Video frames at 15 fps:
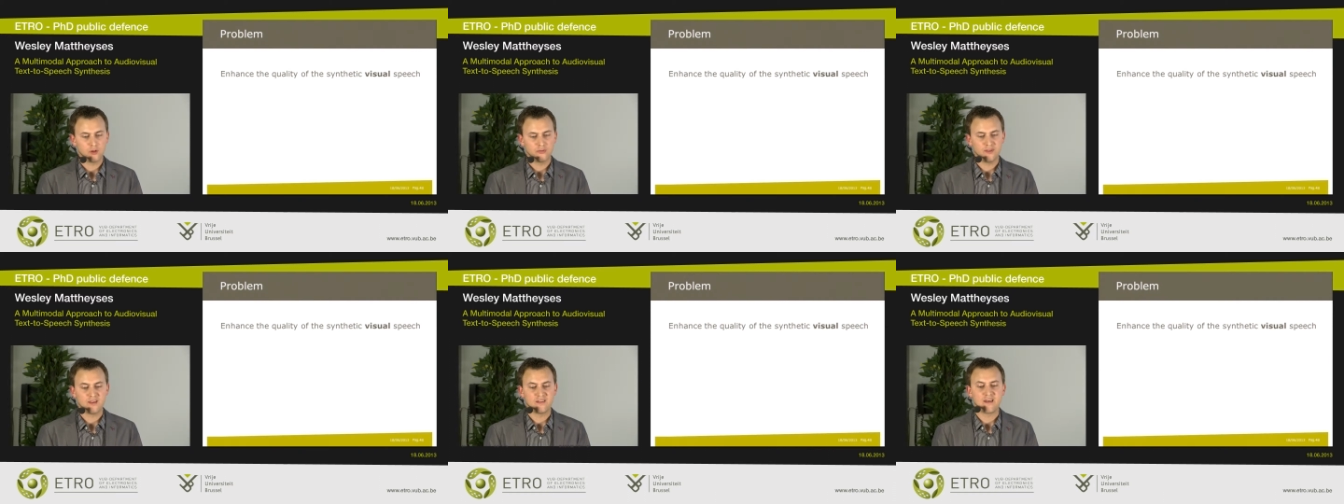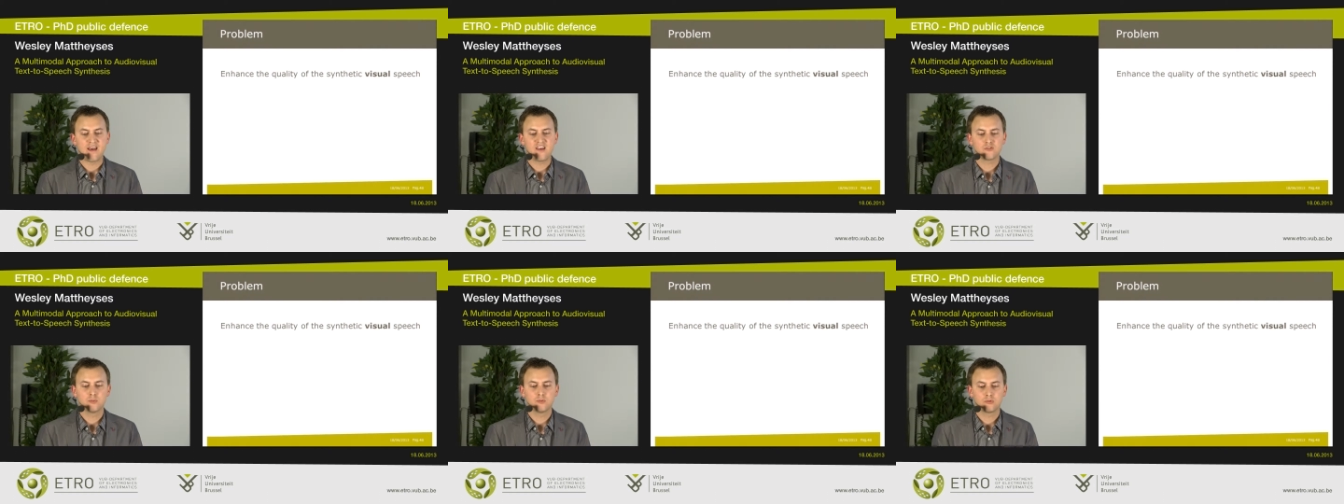on the
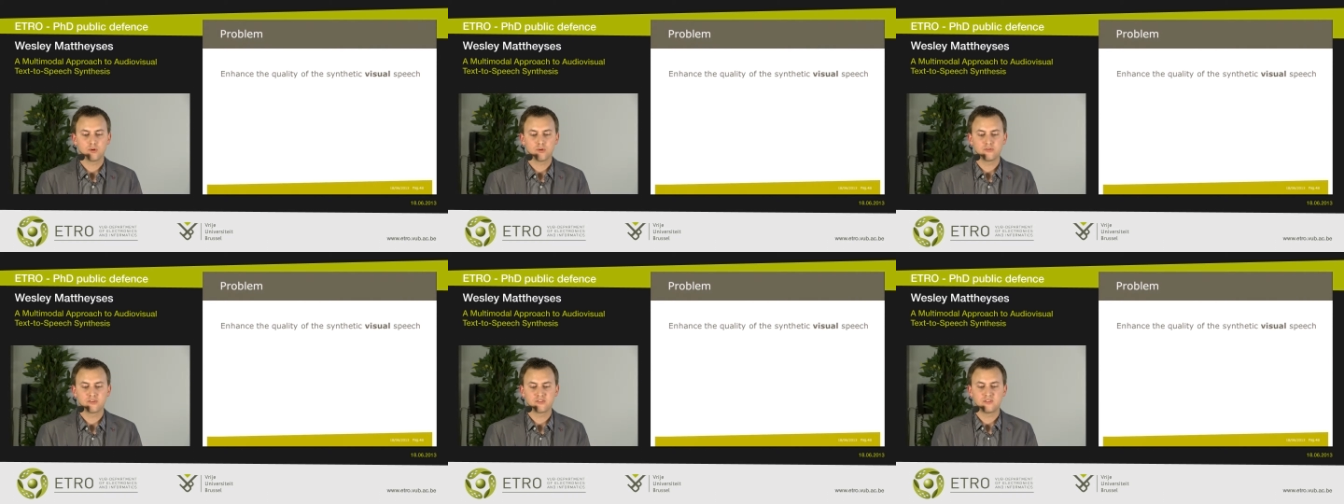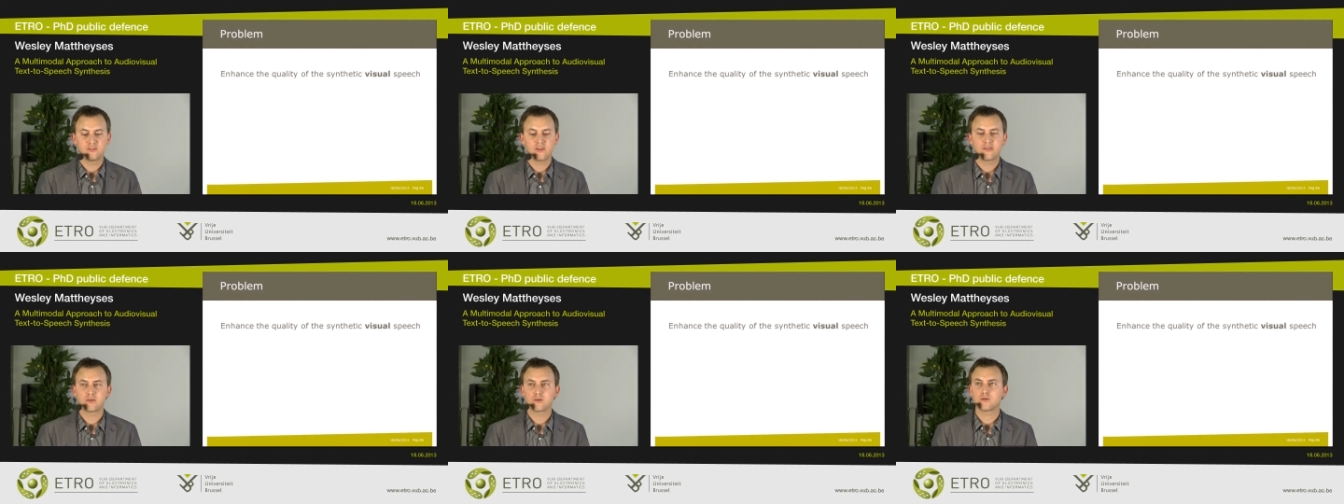enhancement of the
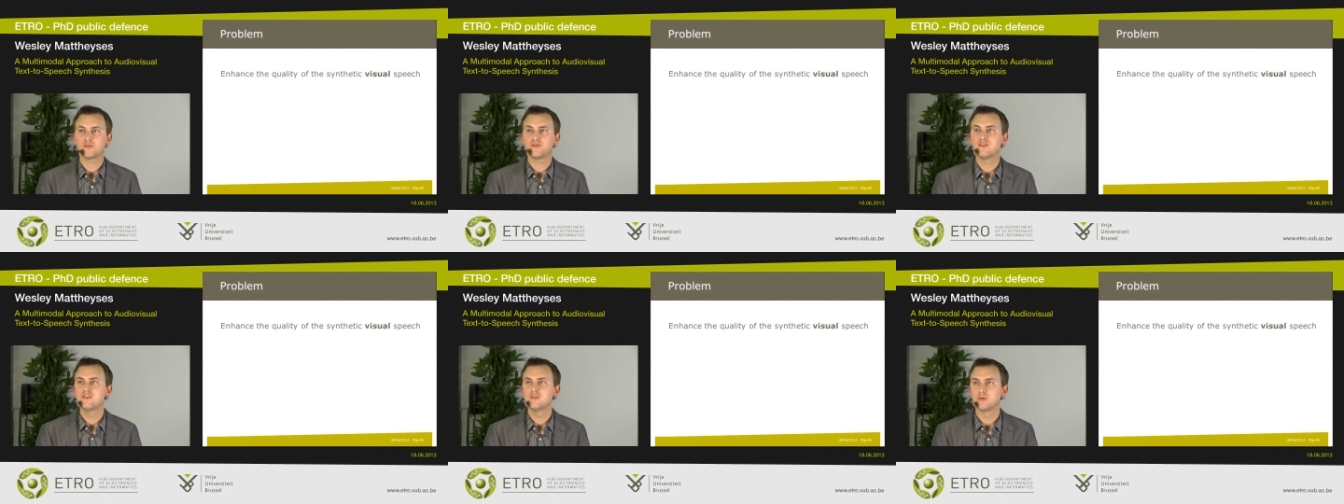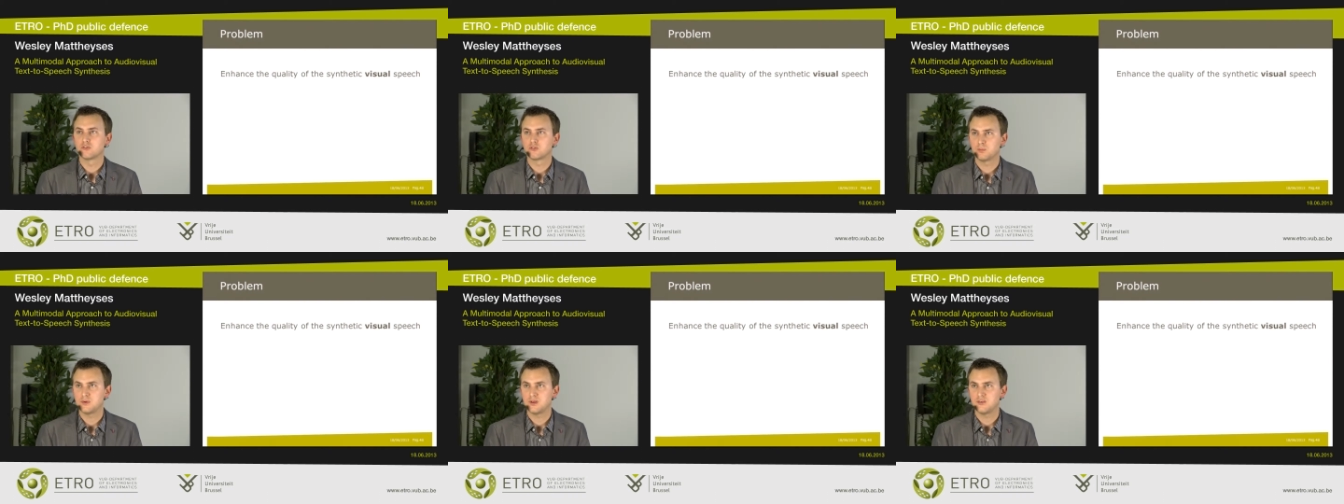synthetic visual
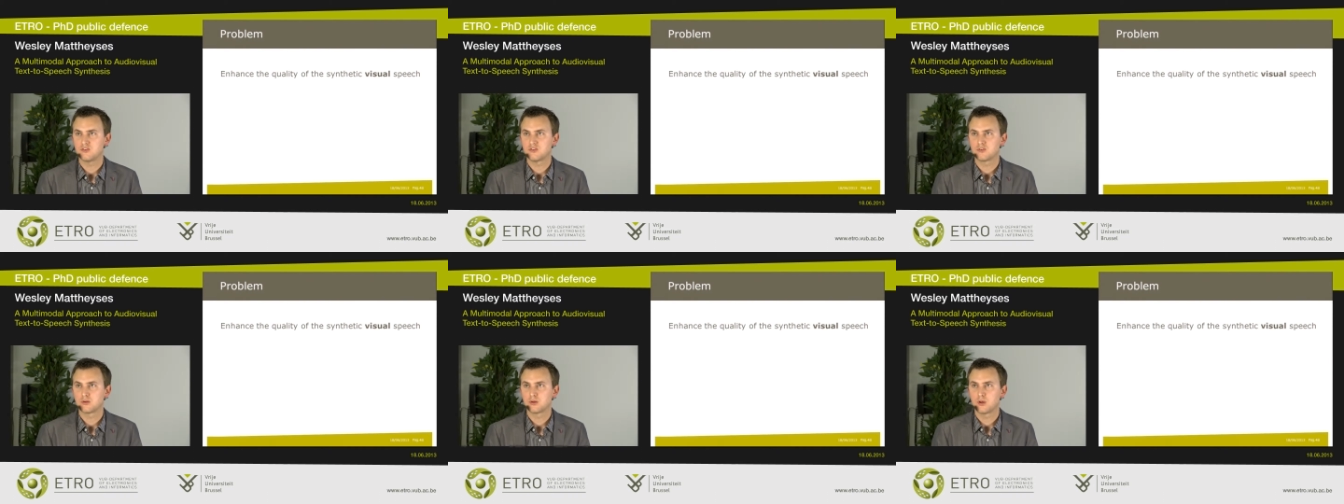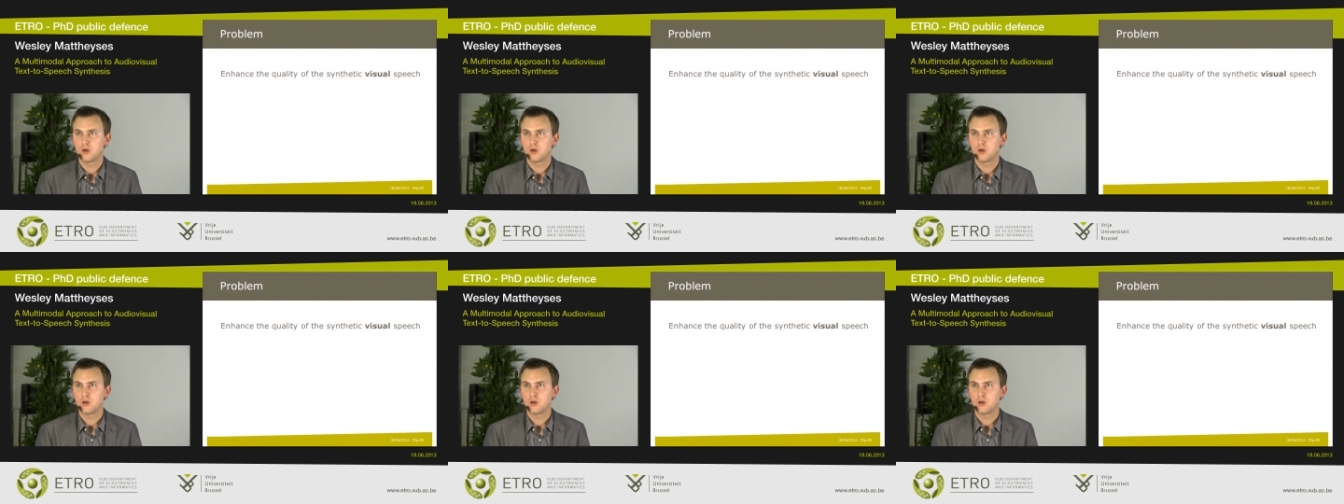speech.